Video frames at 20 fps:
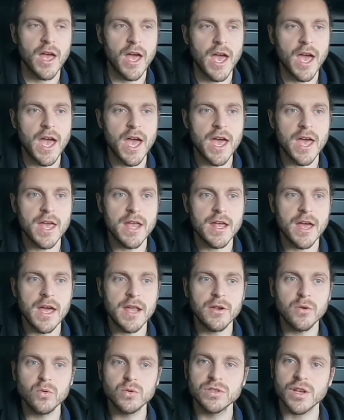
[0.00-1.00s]

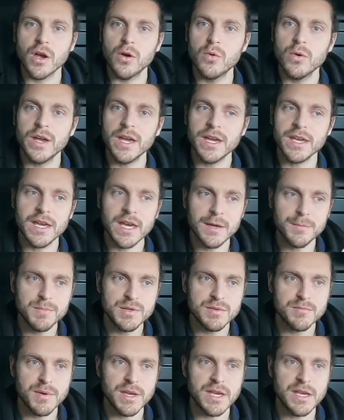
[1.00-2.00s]
and also it
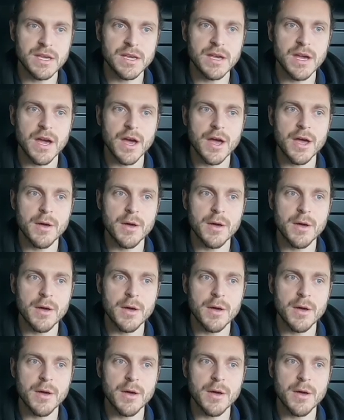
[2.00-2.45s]
keeps me